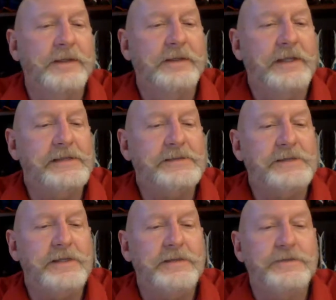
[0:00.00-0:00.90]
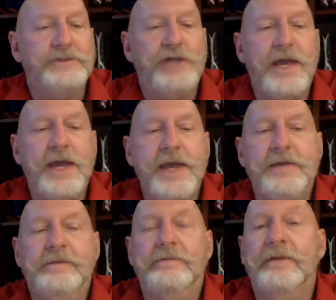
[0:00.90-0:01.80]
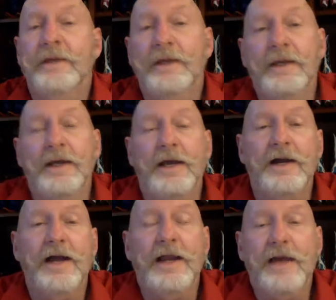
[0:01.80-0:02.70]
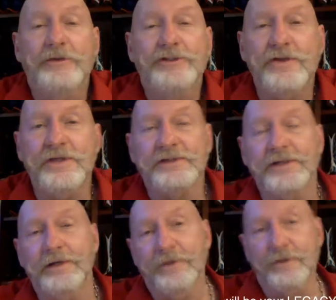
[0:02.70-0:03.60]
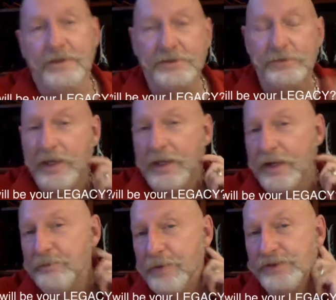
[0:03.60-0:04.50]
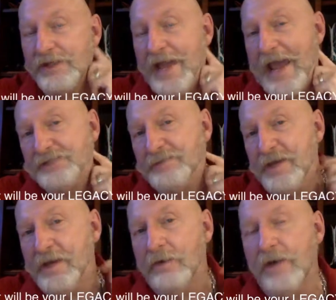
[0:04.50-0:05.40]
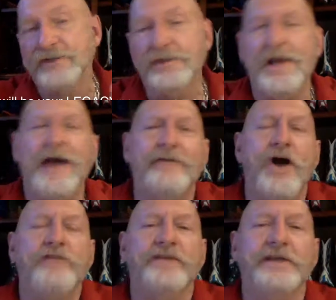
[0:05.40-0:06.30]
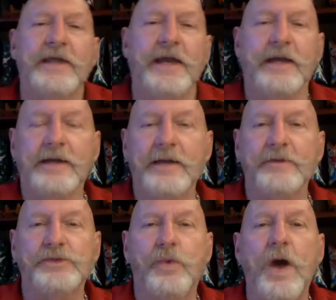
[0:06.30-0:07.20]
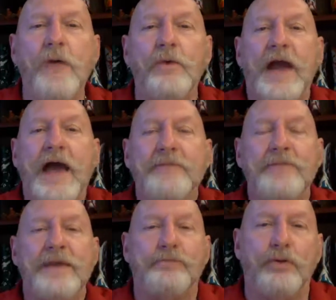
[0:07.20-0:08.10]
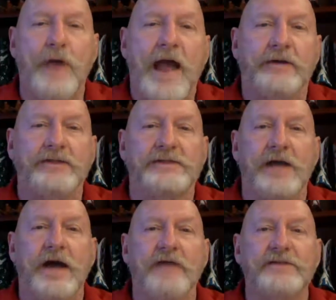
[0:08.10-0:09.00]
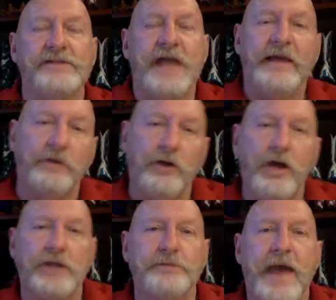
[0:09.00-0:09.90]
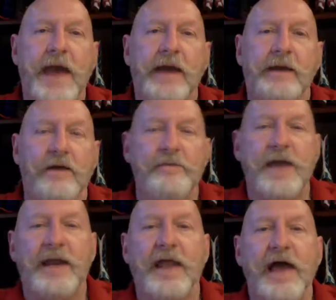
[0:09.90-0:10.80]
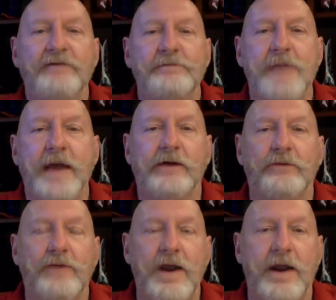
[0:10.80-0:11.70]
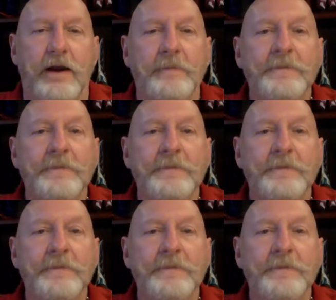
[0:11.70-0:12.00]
Lisa, Jay, all right, I was doing this interview this week, and a person asked me a question I don't often get. And it was, What would I be proudest of as I looked back over my life and my career?